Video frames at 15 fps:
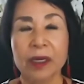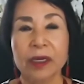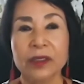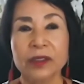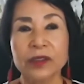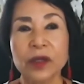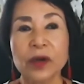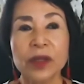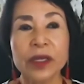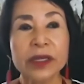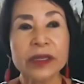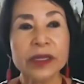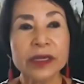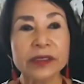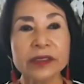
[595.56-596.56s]
So in
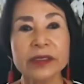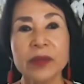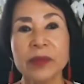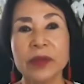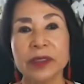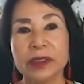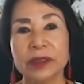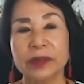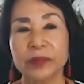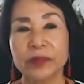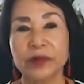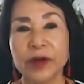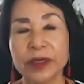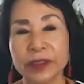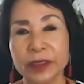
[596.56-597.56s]
the summit,
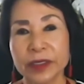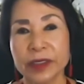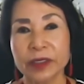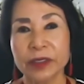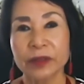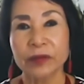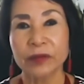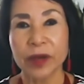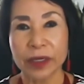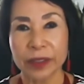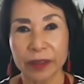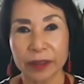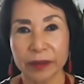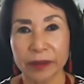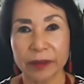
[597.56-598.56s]
President
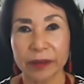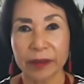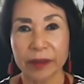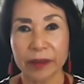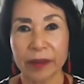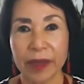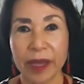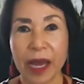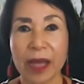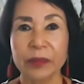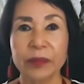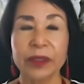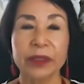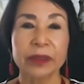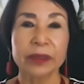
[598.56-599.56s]
Reagan had
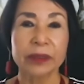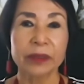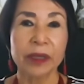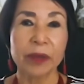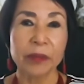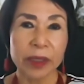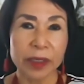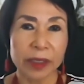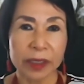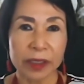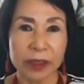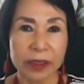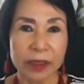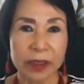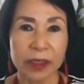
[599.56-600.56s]
been
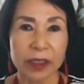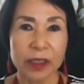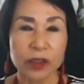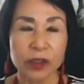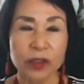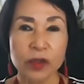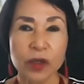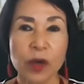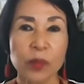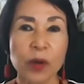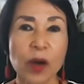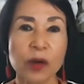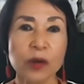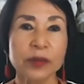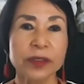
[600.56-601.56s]
committed to
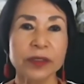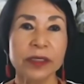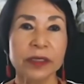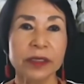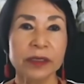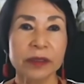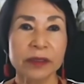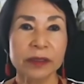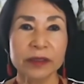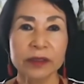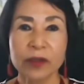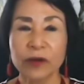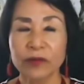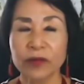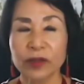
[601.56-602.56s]
opposing the
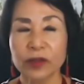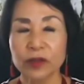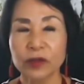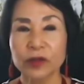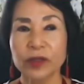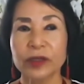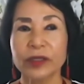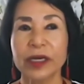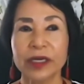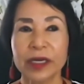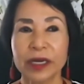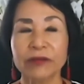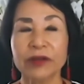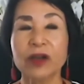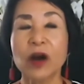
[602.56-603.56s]
Soviet Union at every